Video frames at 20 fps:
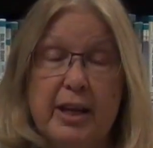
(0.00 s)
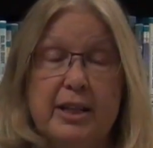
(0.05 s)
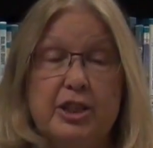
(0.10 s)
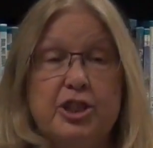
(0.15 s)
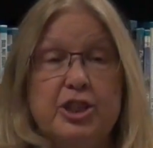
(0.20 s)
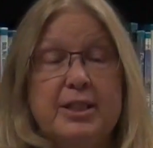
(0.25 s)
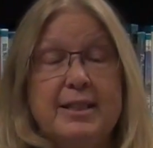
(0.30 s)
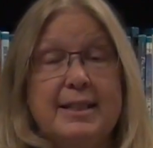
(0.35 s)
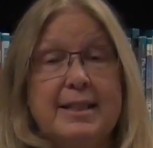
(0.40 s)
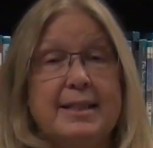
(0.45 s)
and
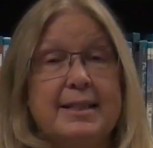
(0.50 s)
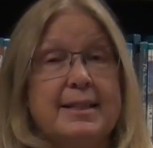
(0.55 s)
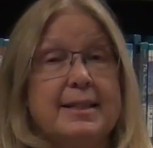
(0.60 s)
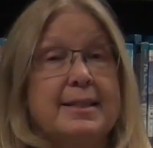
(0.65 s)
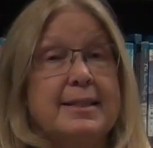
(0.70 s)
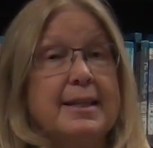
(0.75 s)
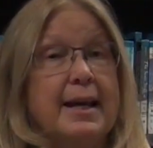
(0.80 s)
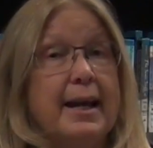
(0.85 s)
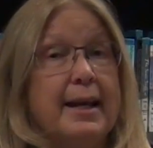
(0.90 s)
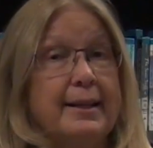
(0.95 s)
she sees a
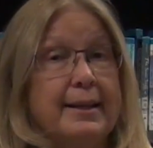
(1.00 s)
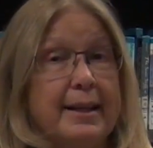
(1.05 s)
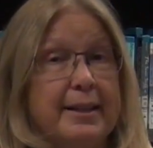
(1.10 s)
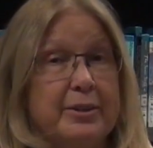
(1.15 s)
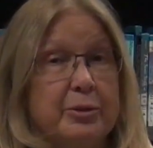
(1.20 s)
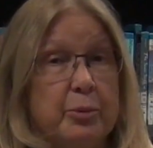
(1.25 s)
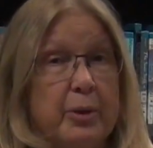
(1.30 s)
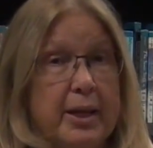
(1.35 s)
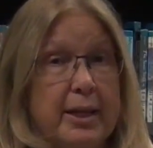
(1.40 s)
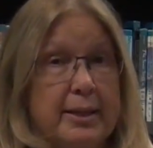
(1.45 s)
sign on
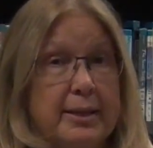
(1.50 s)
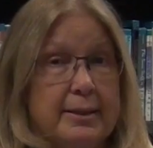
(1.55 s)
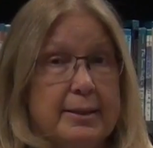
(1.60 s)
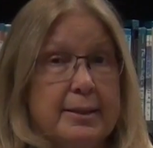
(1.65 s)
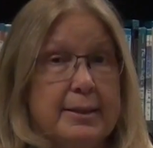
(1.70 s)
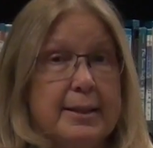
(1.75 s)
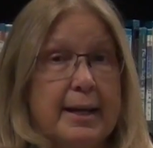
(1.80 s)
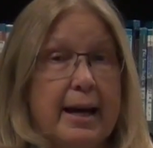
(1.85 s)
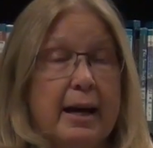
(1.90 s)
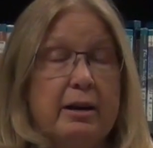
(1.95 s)
the way into
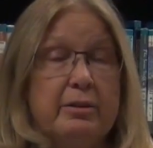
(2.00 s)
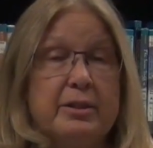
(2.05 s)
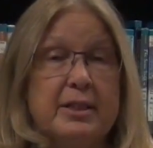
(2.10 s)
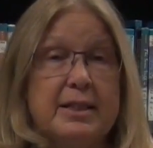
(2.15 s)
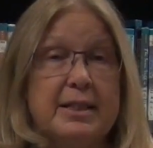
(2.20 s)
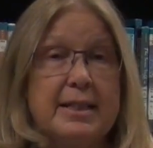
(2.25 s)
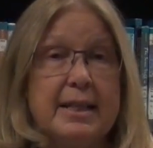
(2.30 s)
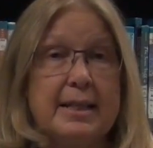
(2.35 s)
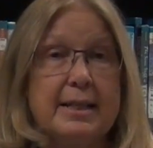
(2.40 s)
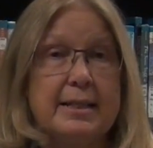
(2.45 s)
town
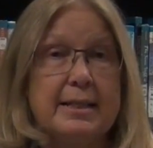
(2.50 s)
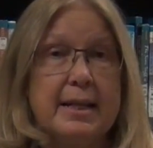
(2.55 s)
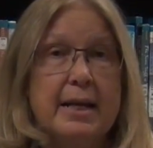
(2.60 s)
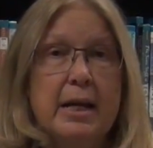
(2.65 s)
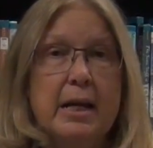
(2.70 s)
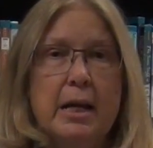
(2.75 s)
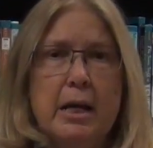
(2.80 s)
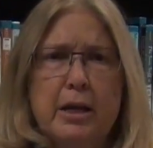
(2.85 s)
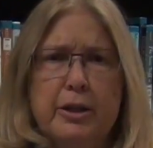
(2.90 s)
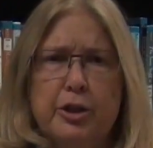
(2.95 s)
that says
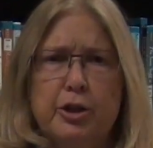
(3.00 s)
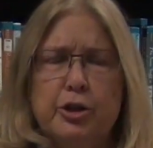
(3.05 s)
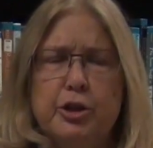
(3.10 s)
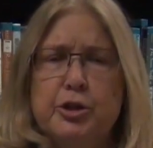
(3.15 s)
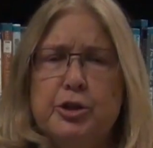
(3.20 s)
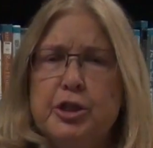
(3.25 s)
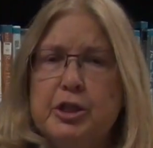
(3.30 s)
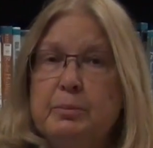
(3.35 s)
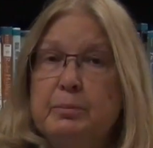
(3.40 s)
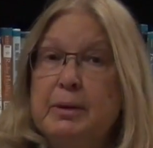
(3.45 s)
there
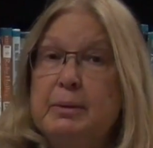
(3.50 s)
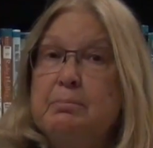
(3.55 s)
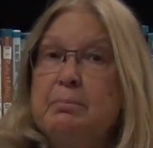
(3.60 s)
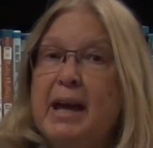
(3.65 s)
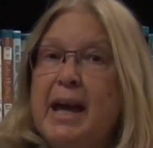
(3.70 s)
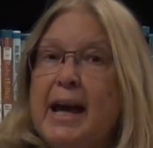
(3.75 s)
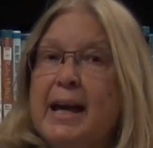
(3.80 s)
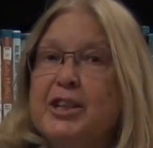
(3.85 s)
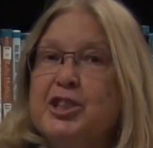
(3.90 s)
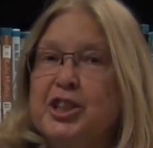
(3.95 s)
used to be
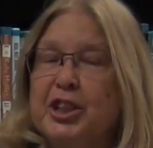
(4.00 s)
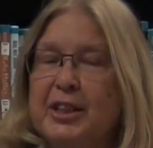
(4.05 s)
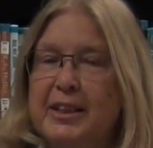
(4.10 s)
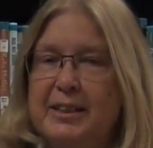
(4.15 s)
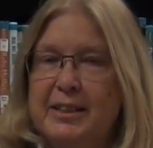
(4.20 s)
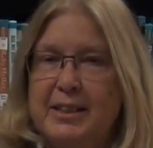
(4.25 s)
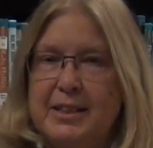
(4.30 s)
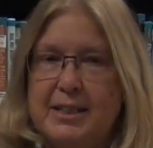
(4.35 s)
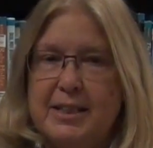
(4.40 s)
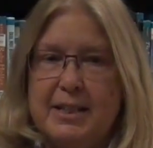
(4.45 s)
magic
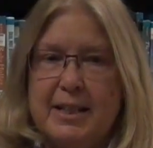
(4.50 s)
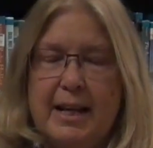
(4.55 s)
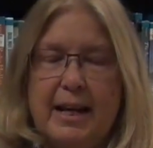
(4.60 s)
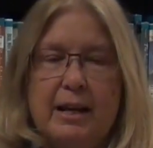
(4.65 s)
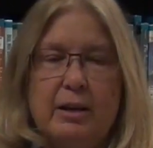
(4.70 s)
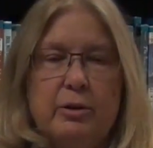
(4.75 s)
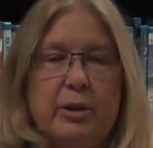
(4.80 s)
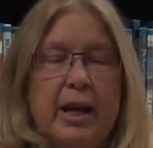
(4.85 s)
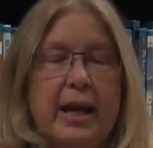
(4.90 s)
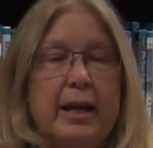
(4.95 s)
in this town.